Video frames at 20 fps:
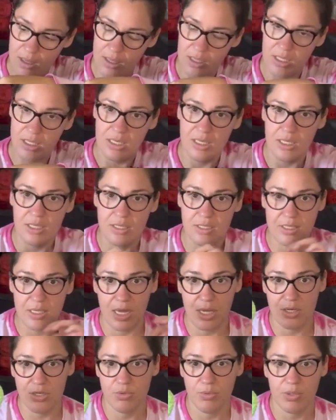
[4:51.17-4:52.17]
He is
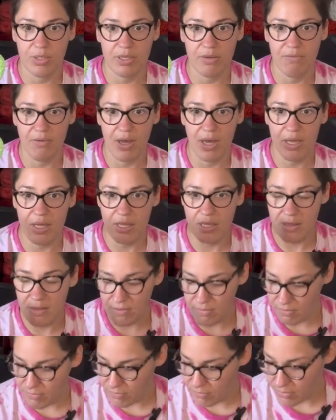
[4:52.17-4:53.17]
at
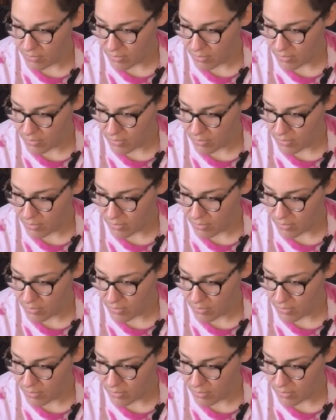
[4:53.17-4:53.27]
$25.